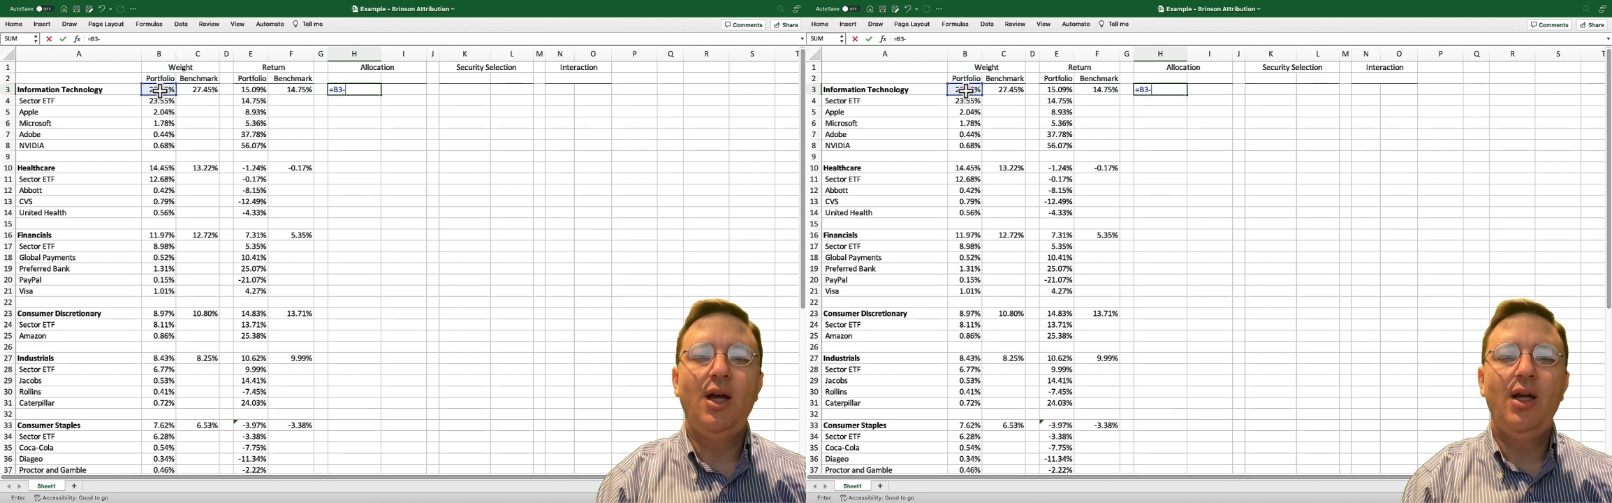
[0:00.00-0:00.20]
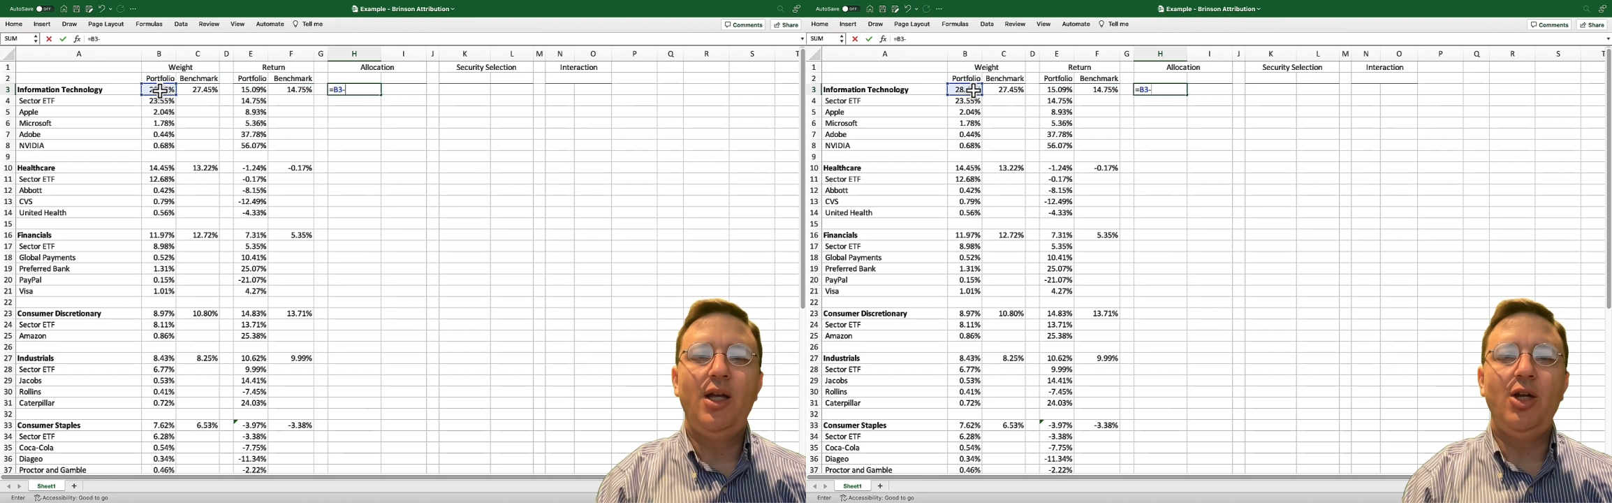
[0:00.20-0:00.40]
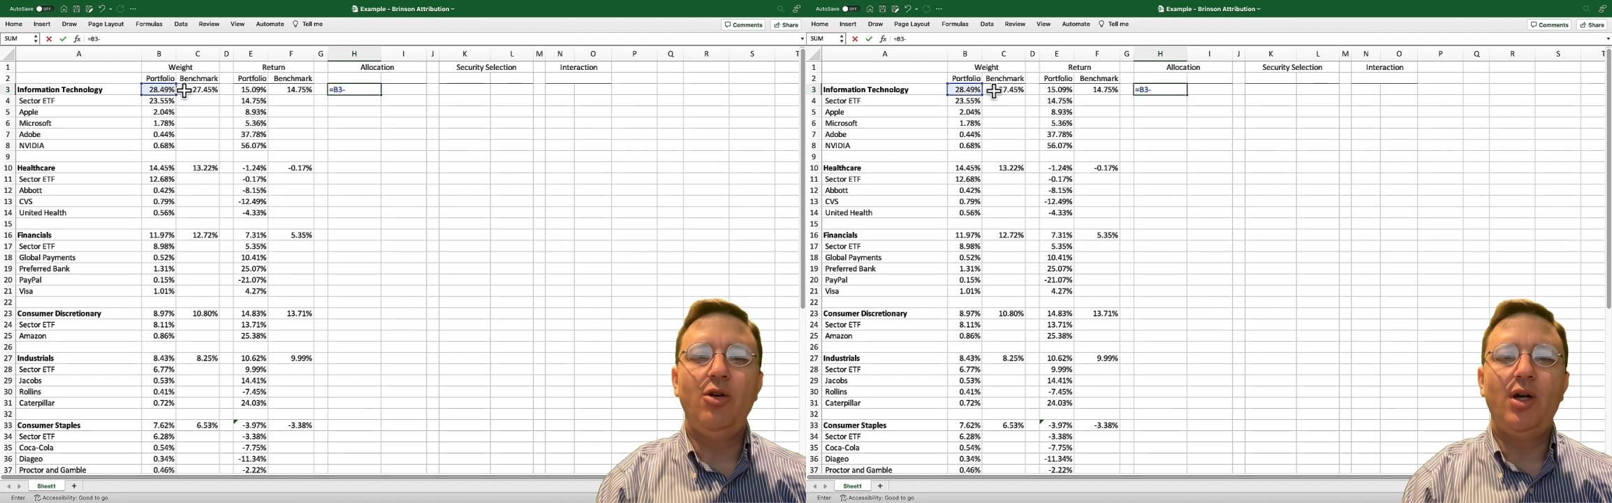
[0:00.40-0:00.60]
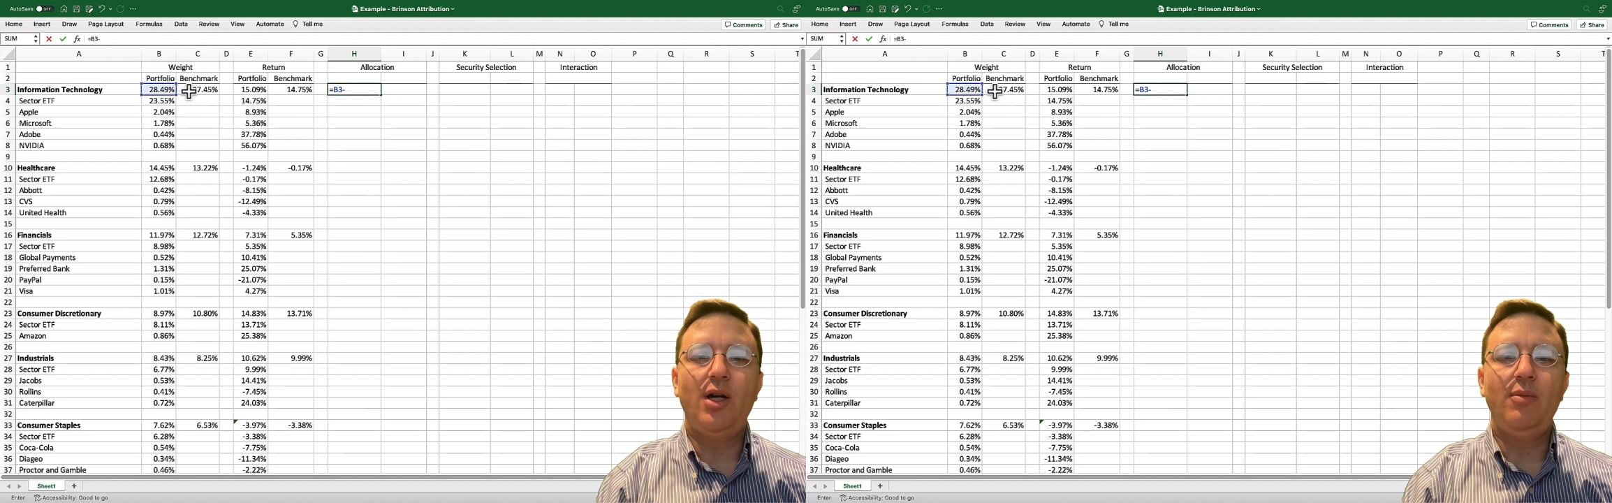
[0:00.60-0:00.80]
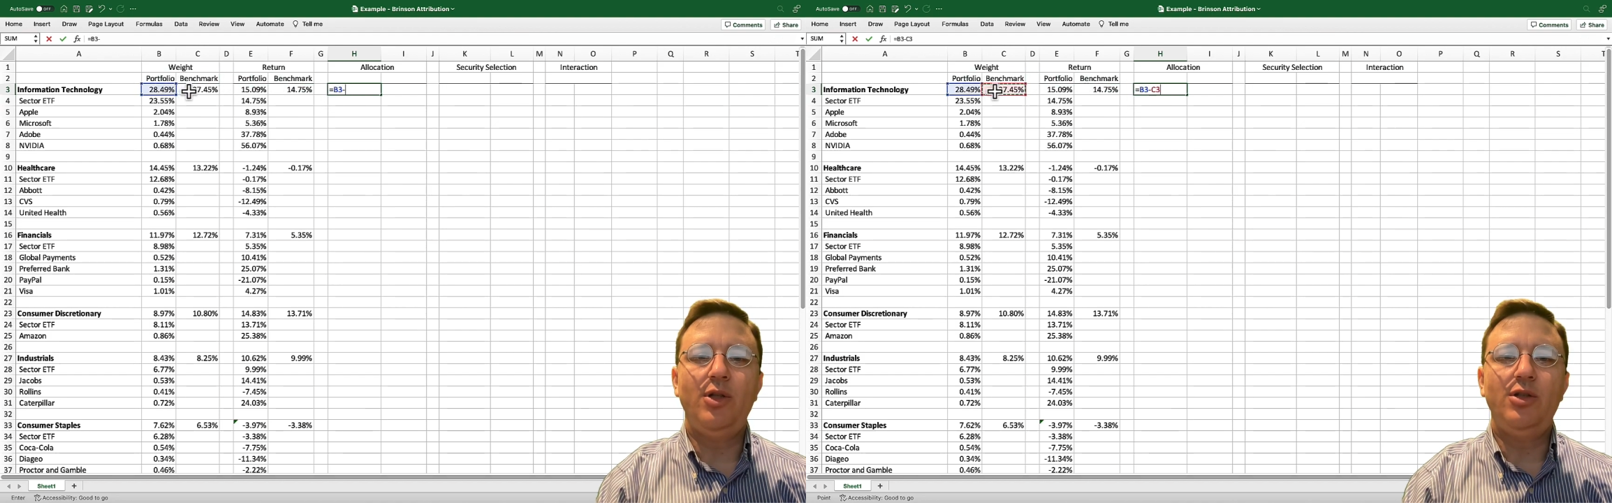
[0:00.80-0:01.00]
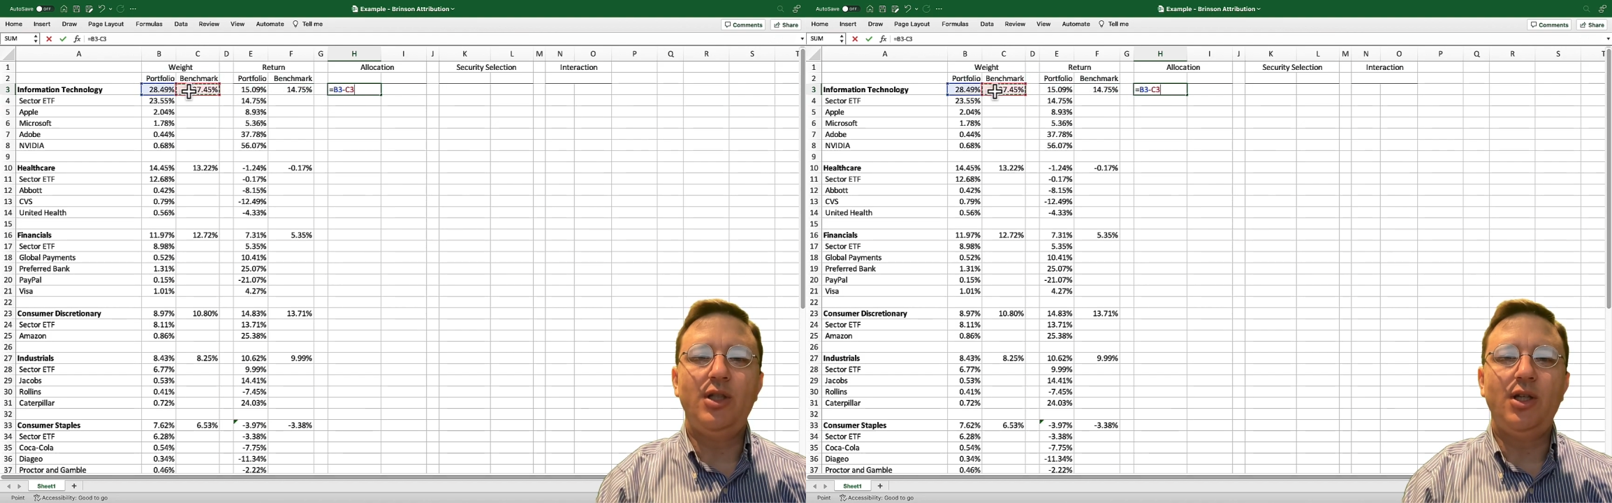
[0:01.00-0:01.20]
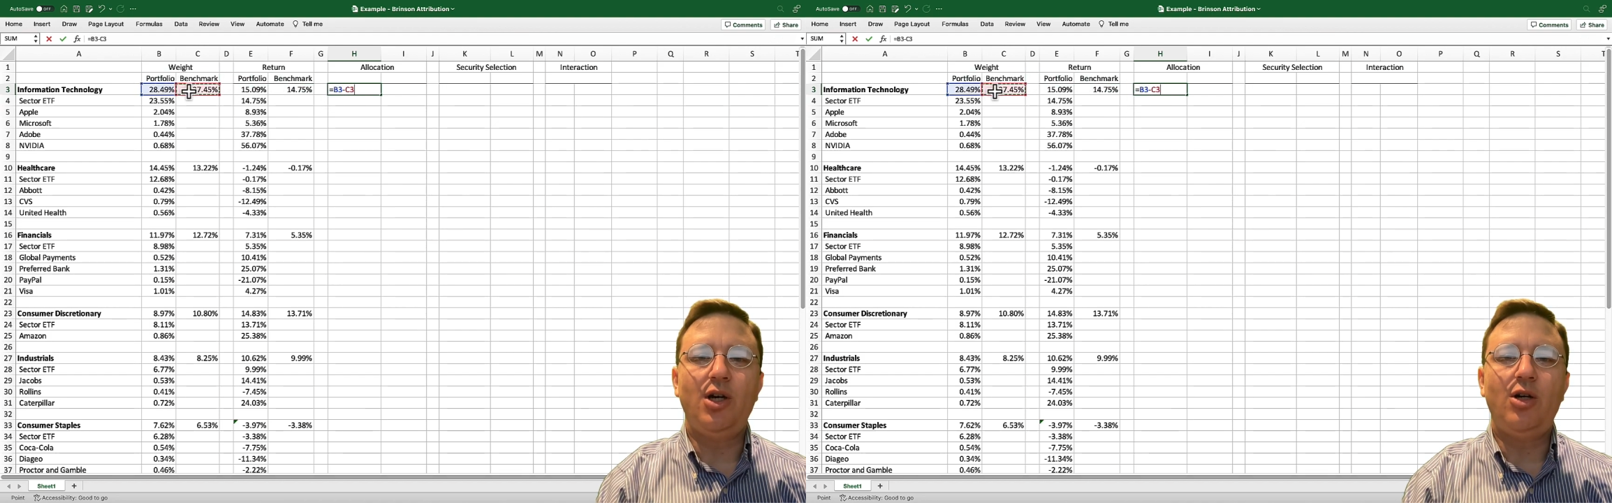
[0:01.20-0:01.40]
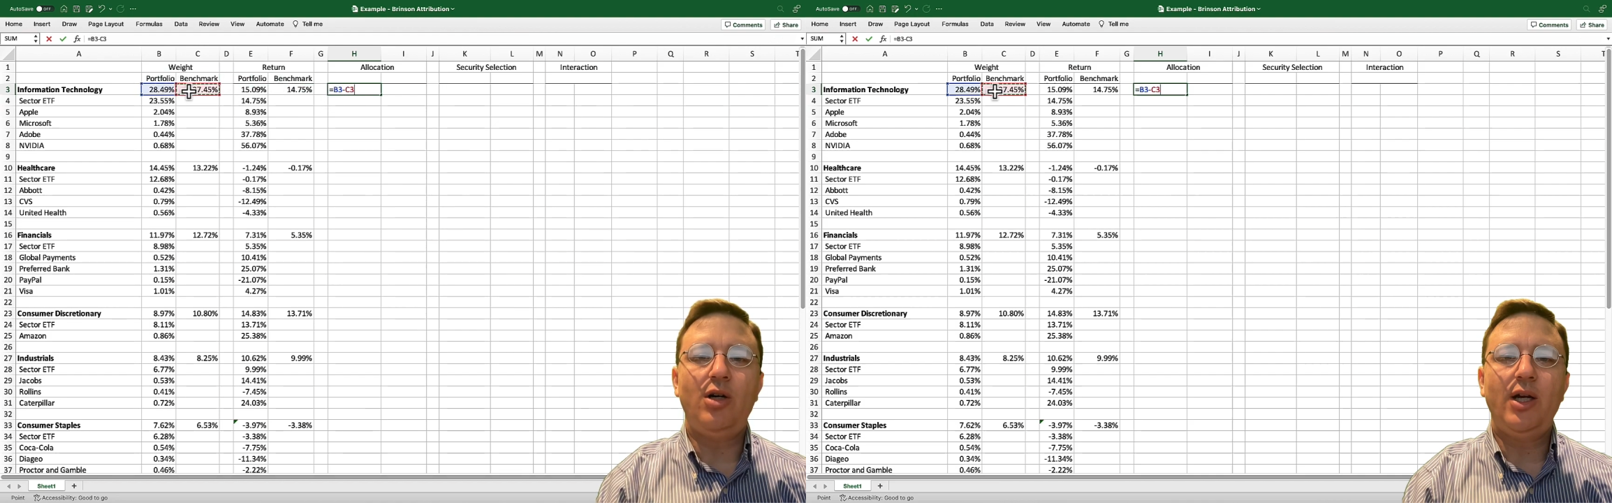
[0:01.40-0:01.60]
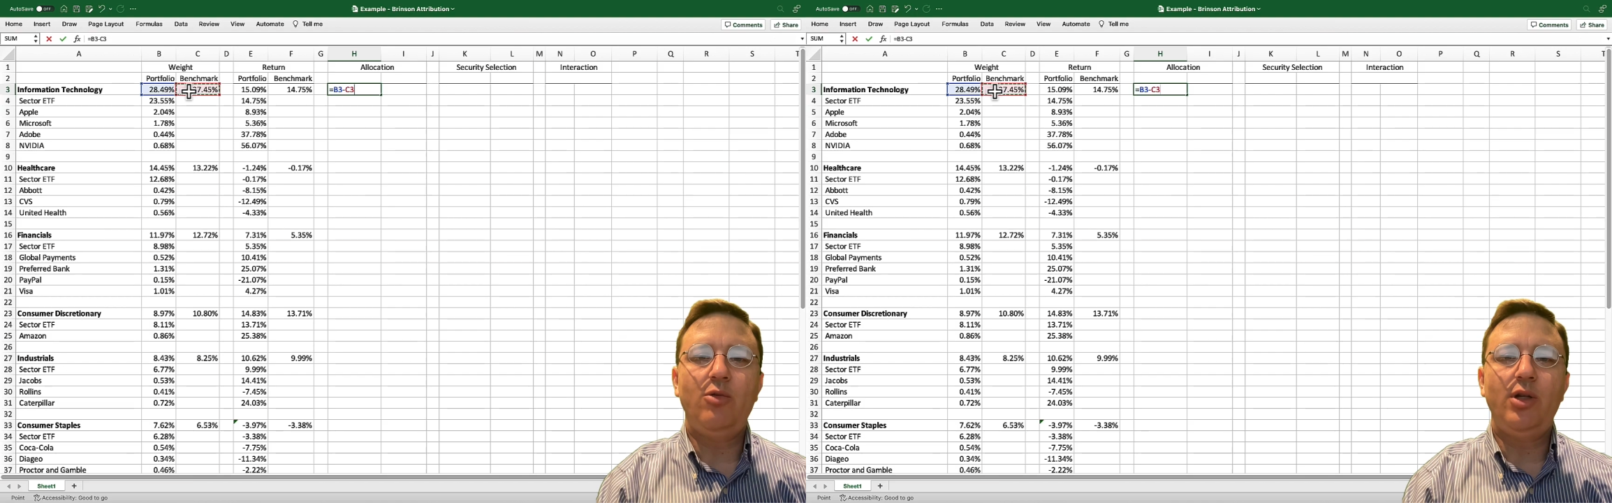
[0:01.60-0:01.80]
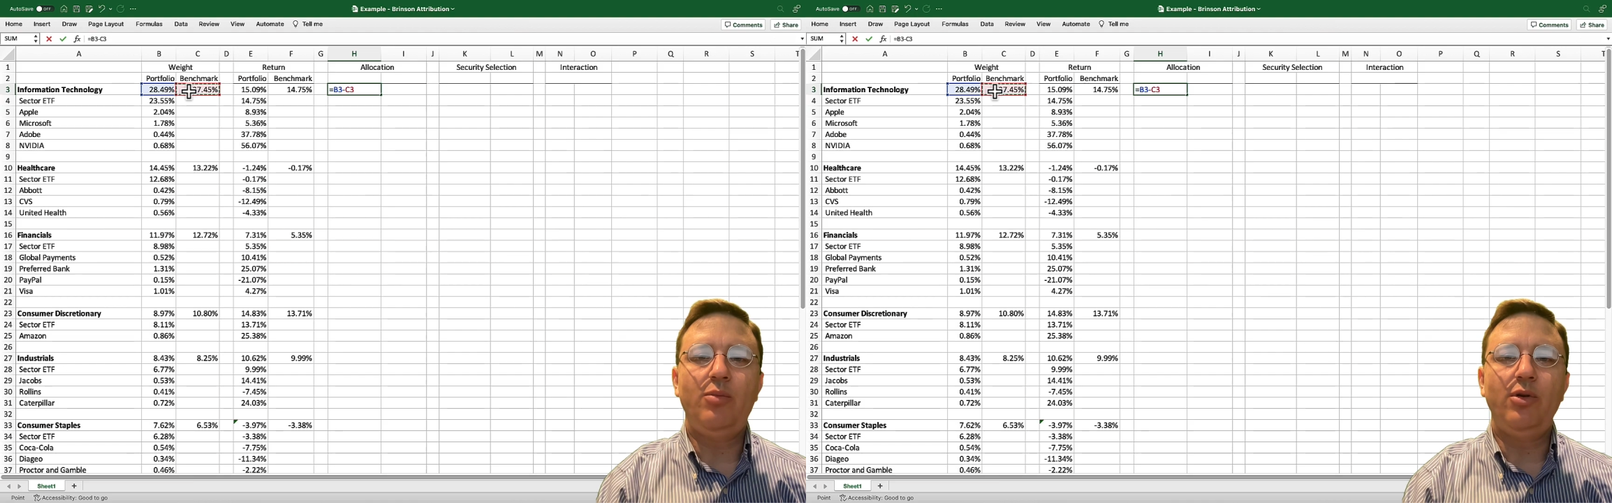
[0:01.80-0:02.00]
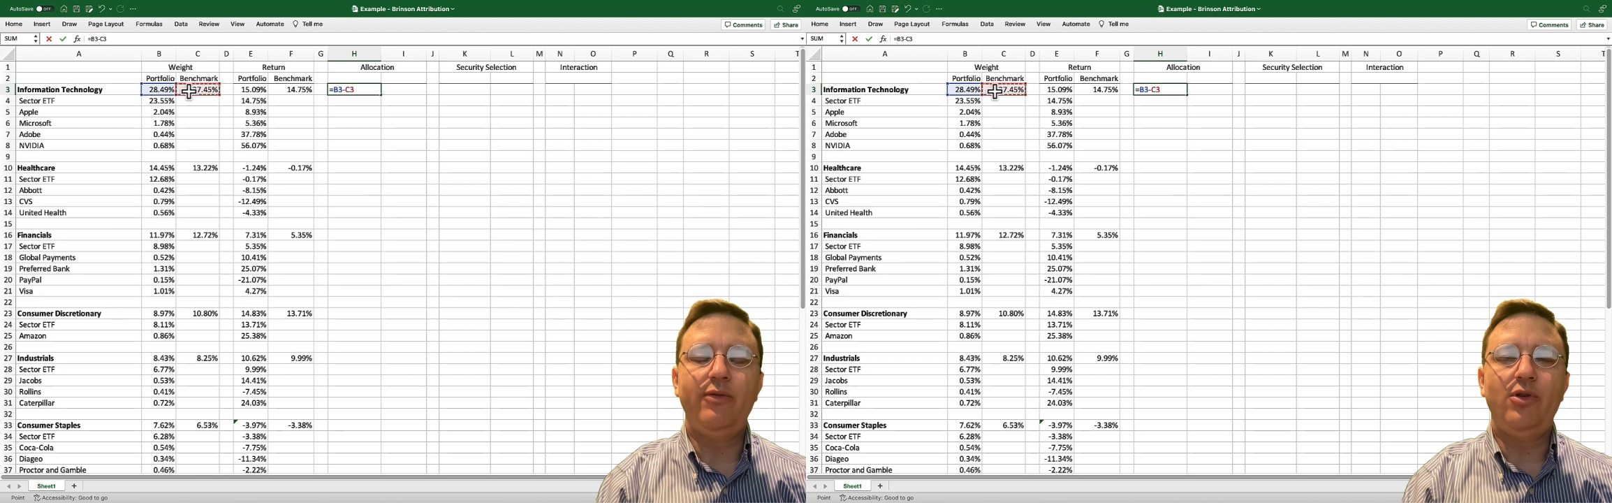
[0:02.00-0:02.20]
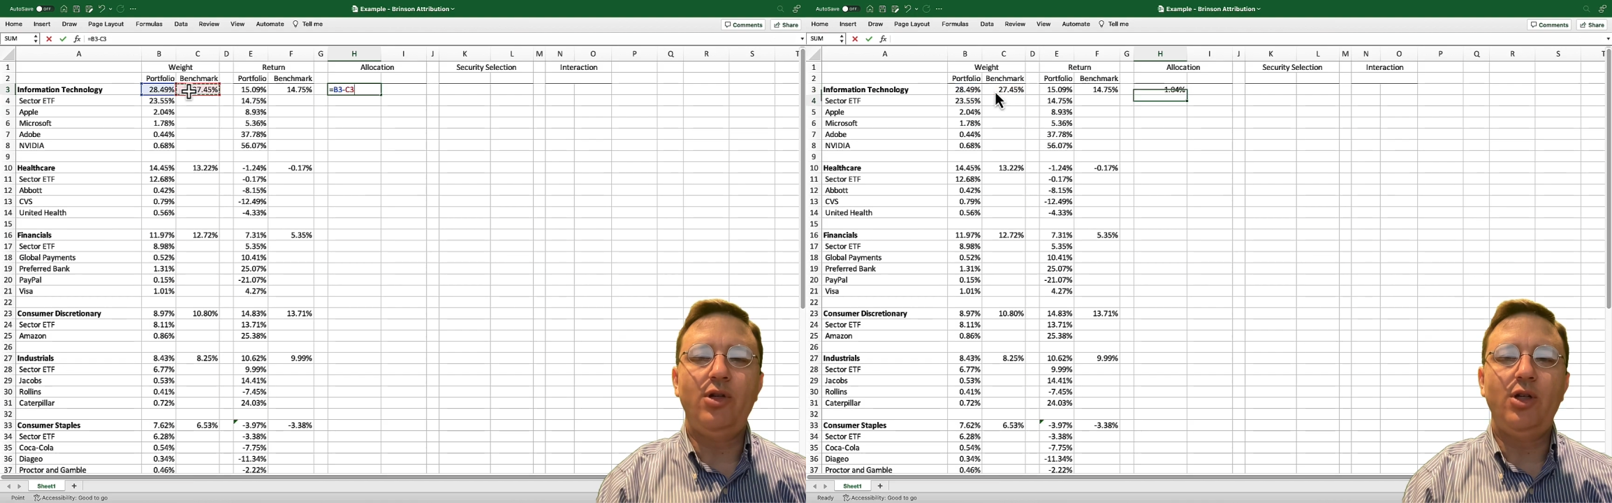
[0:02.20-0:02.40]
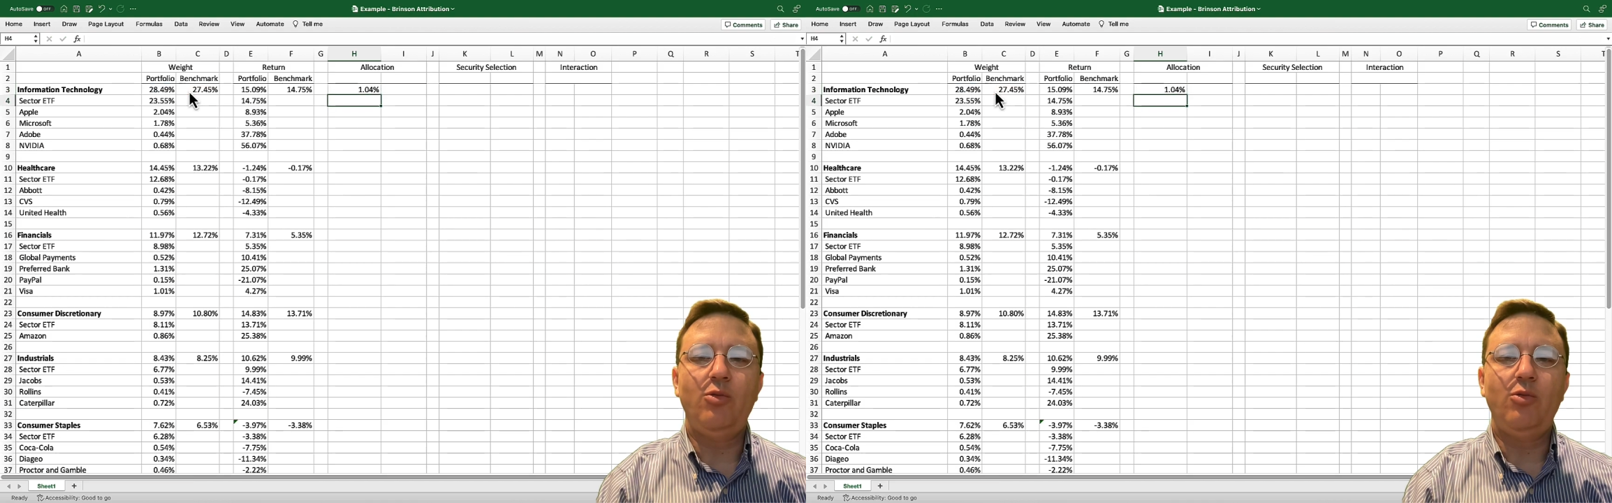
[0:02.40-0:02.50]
Here I am using an all-equity portfolio